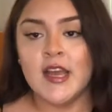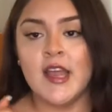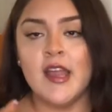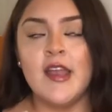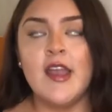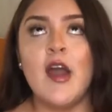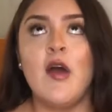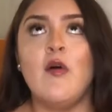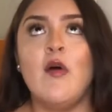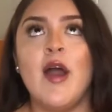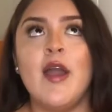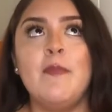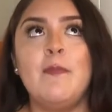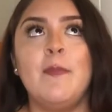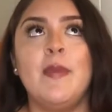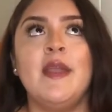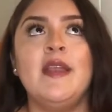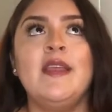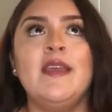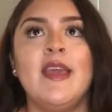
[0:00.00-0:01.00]
Now, I've
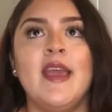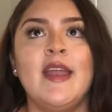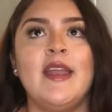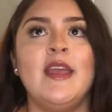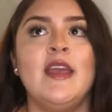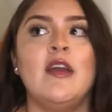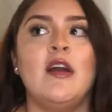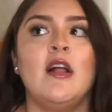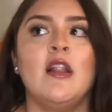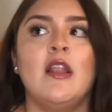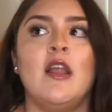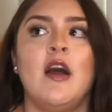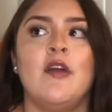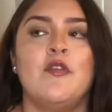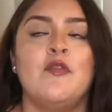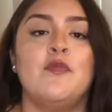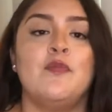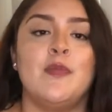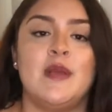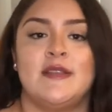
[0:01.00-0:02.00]
been getting a lot
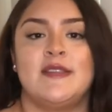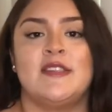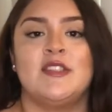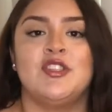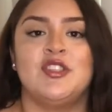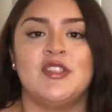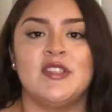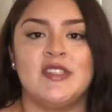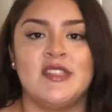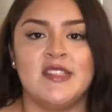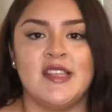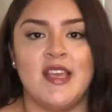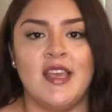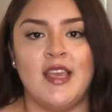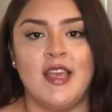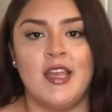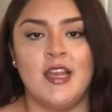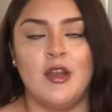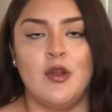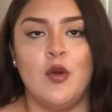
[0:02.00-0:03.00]
of messages
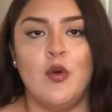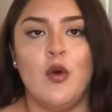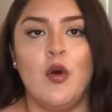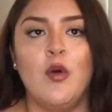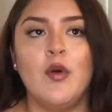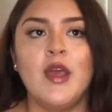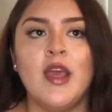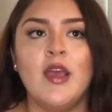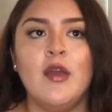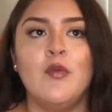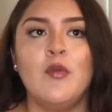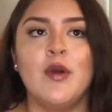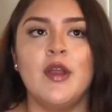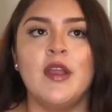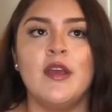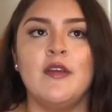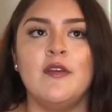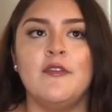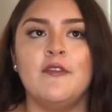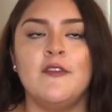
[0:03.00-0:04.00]
saying, okay, what
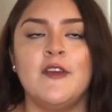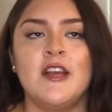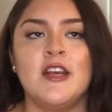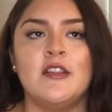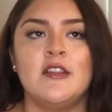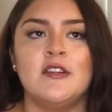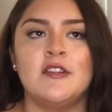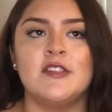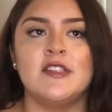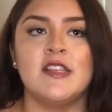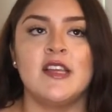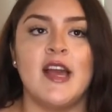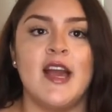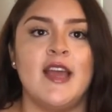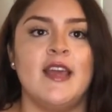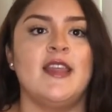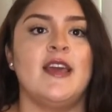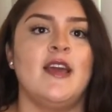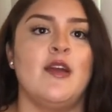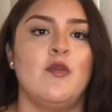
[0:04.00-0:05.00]
if there's the
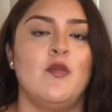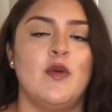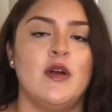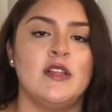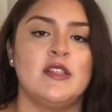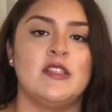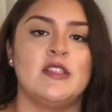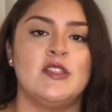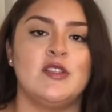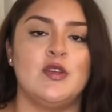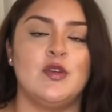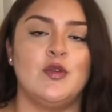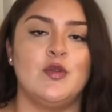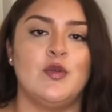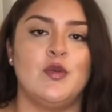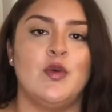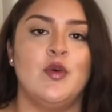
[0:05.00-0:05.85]
guy that wants to